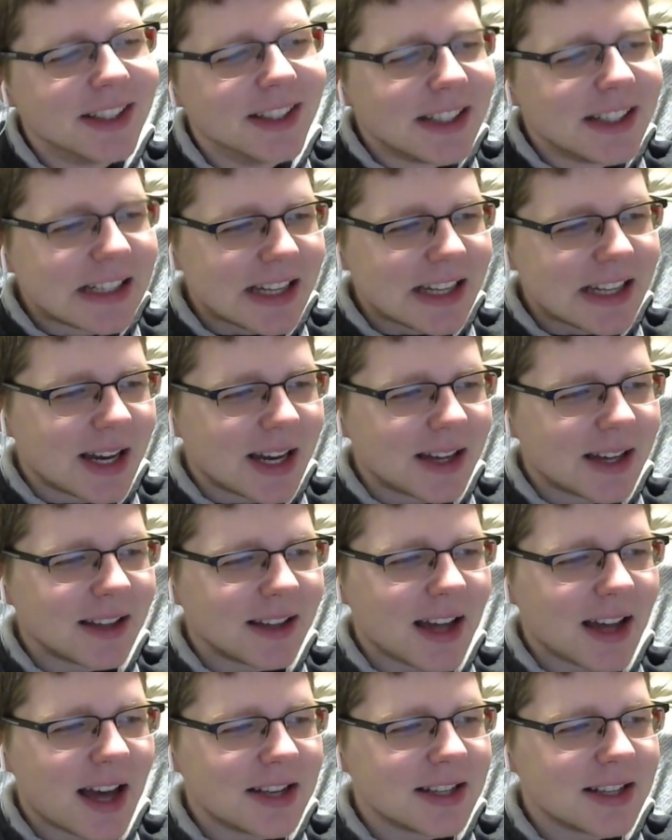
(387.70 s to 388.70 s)
Yeah,
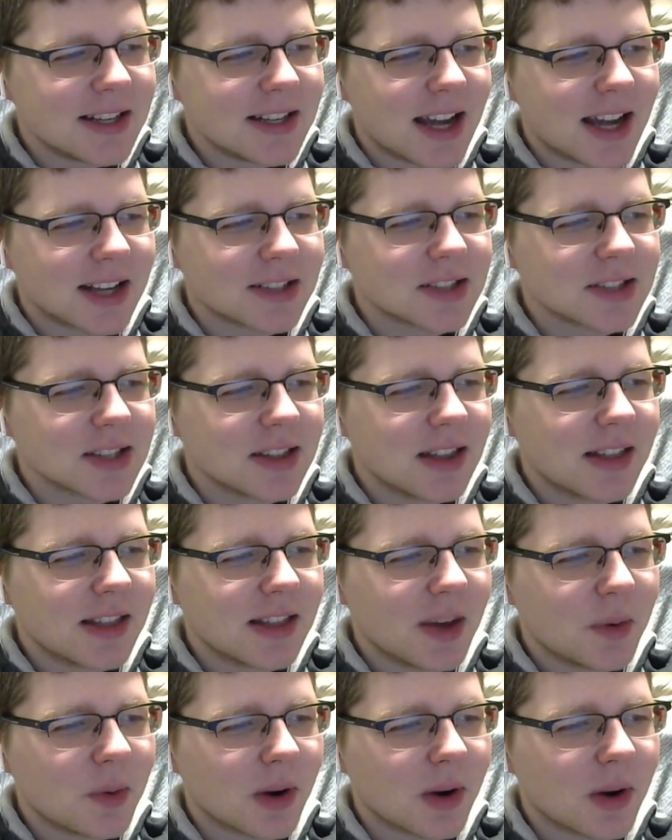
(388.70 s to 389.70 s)
I didn't actually think
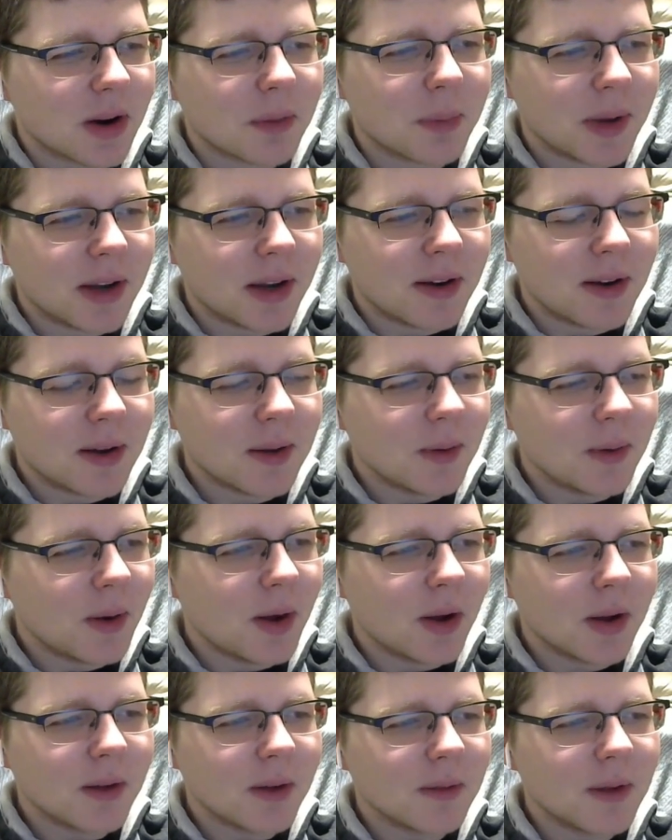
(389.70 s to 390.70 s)
that would work, but
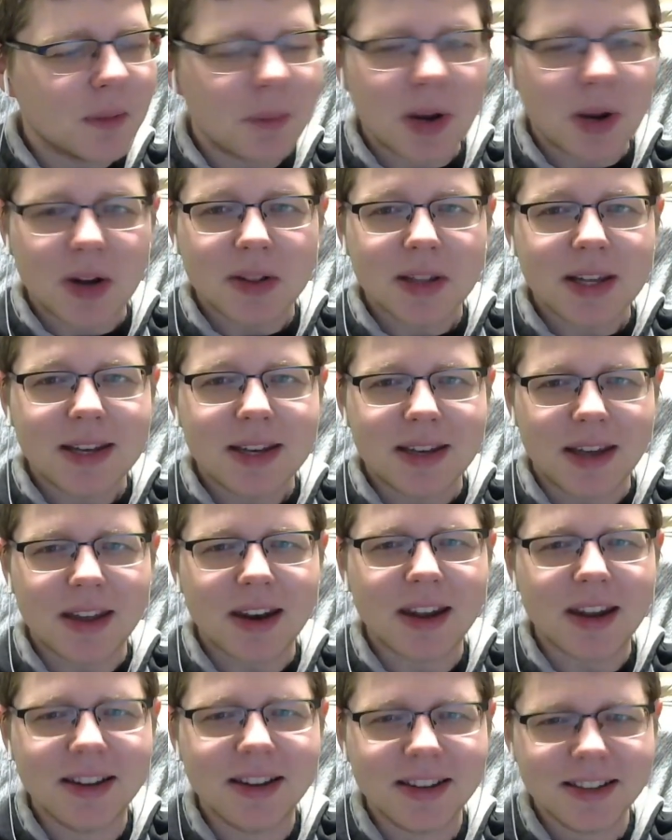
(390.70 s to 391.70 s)
apparently it
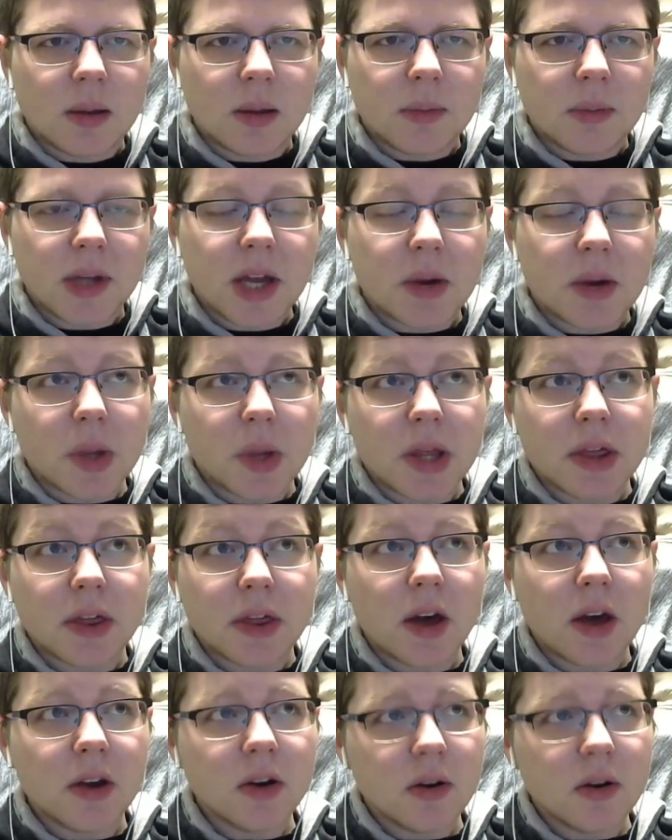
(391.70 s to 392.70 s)
did. But yeah, with
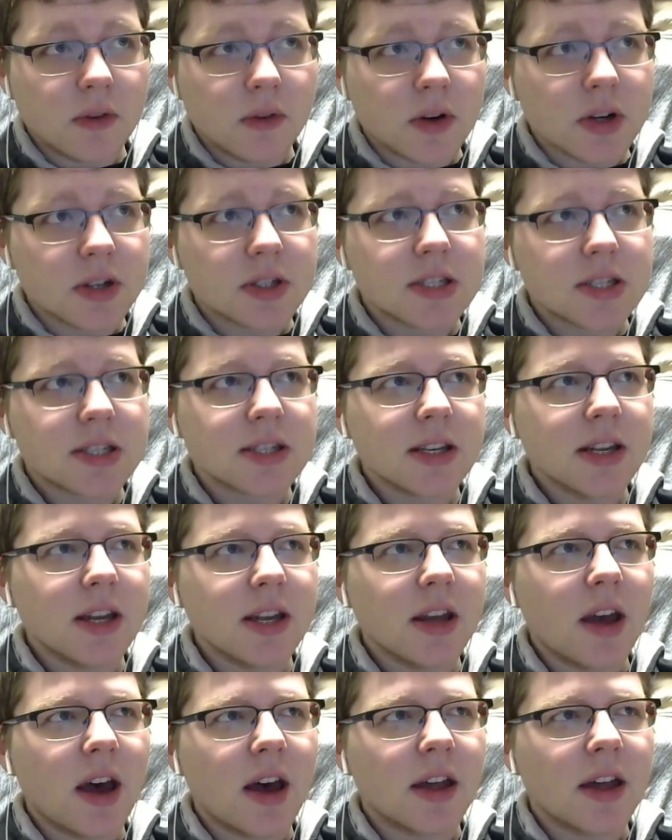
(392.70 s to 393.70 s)
Underverse,
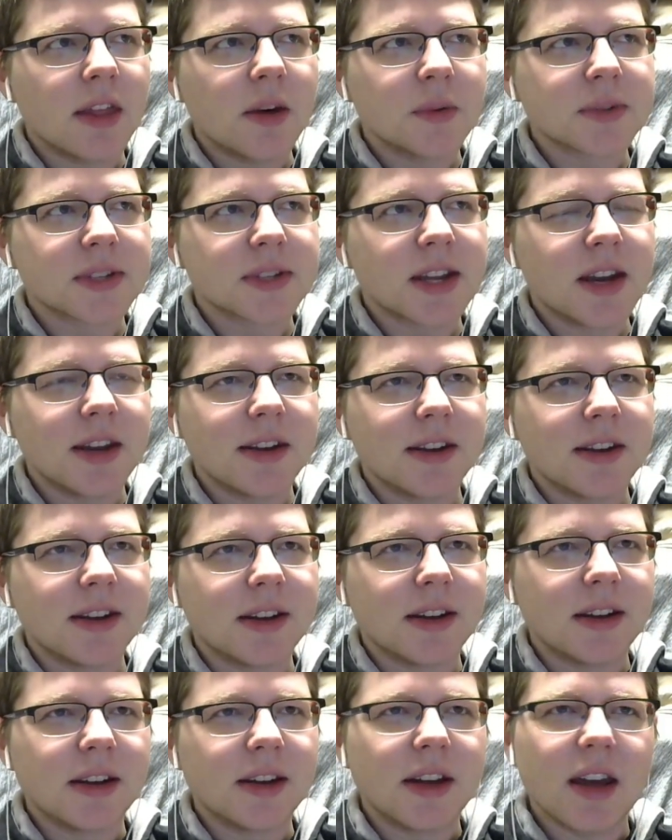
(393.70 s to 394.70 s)
that was kind
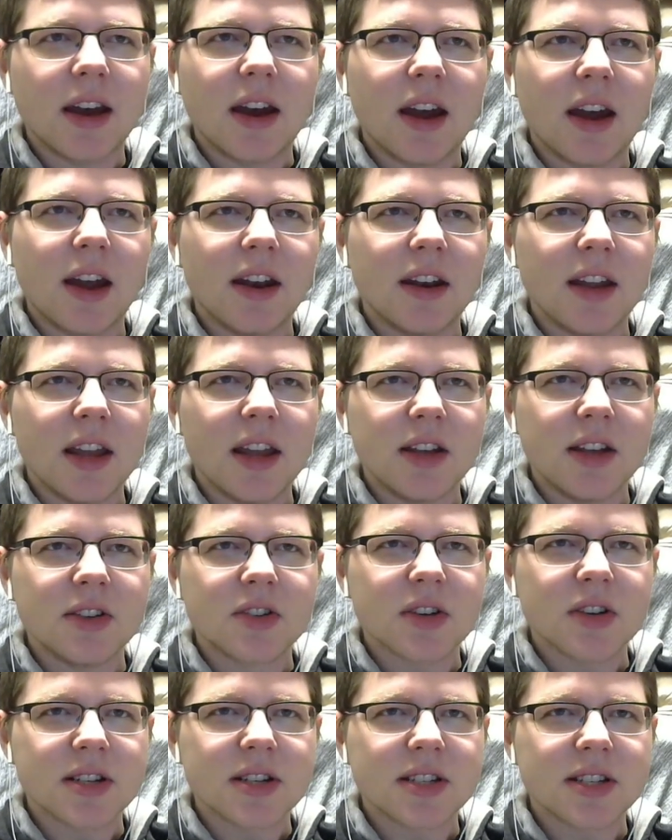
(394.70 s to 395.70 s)
of an
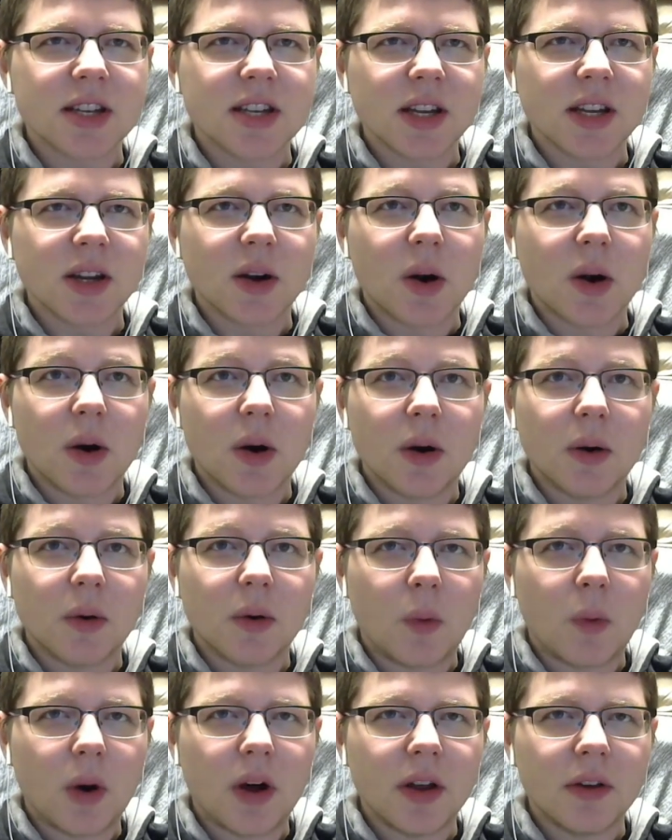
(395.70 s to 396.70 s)
interesting
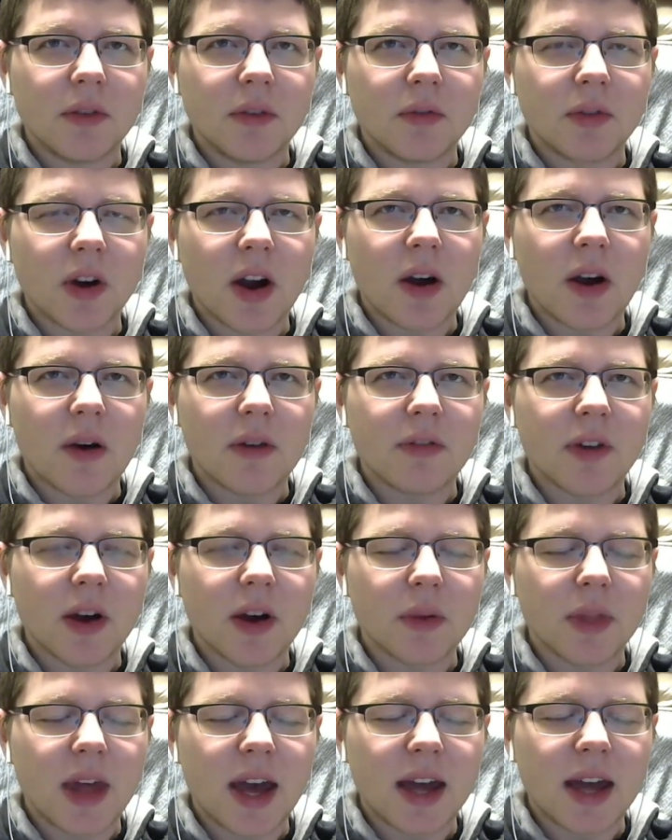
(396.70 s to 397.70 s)
one for how I
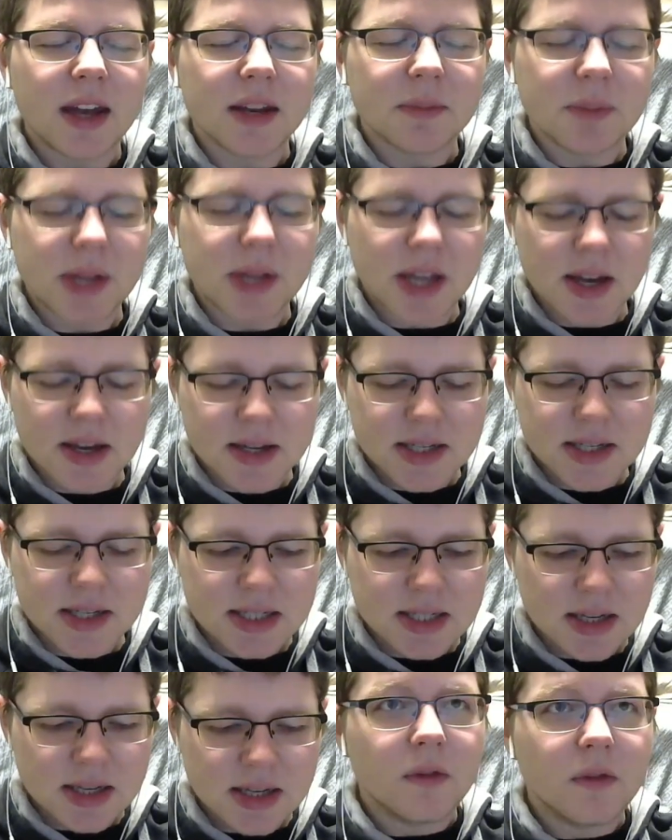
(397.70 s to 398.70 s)
found that,
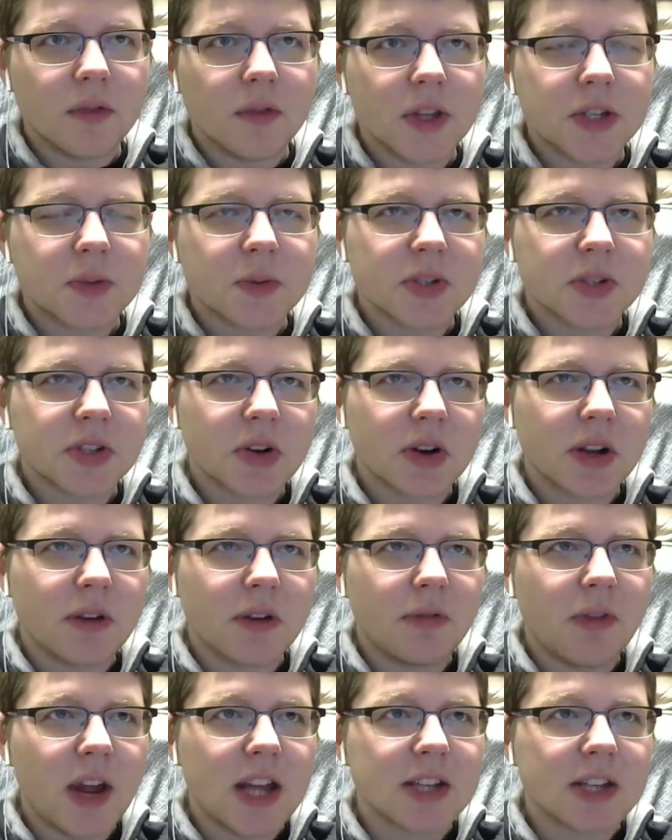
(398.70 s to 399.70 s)
because this was during a
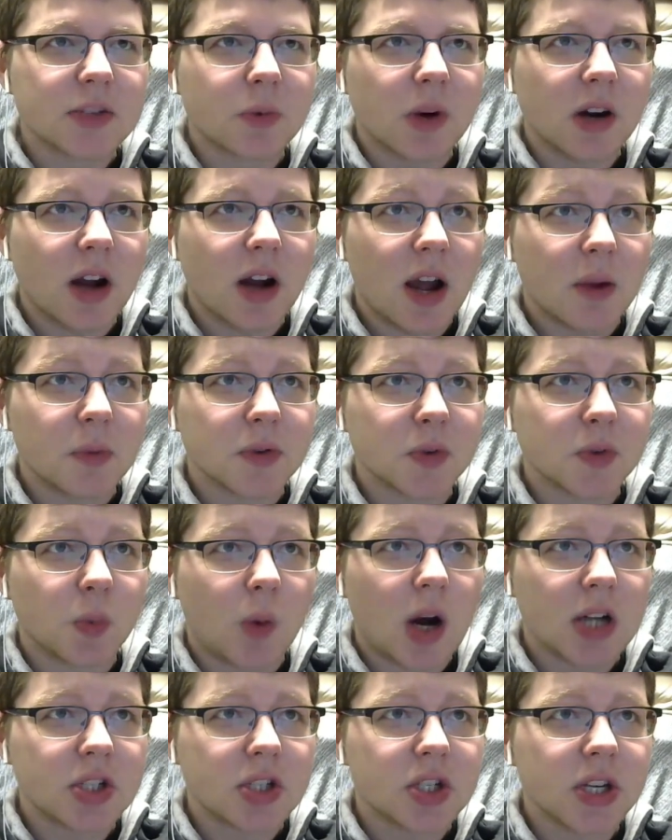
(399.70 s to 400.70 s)
phase where I was
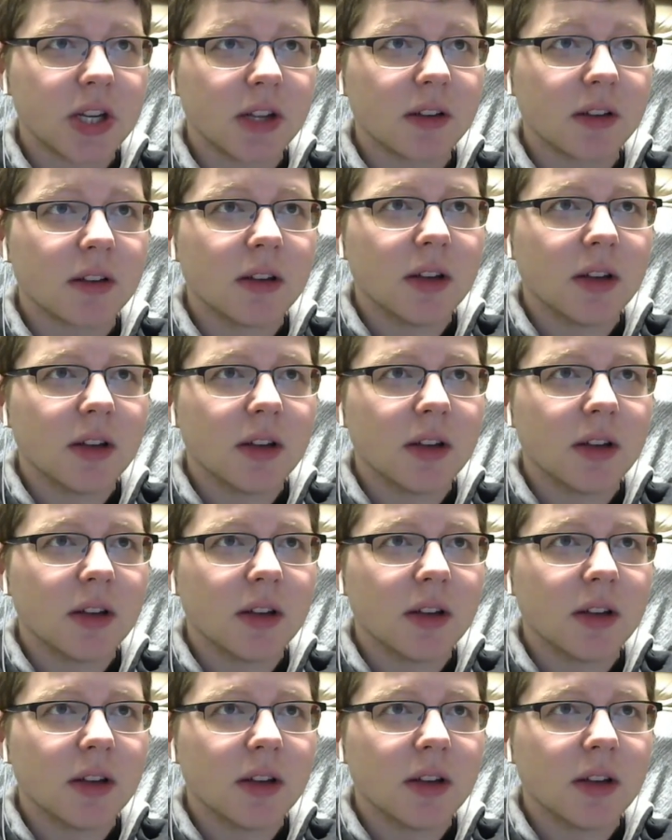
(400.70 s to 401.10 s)
watching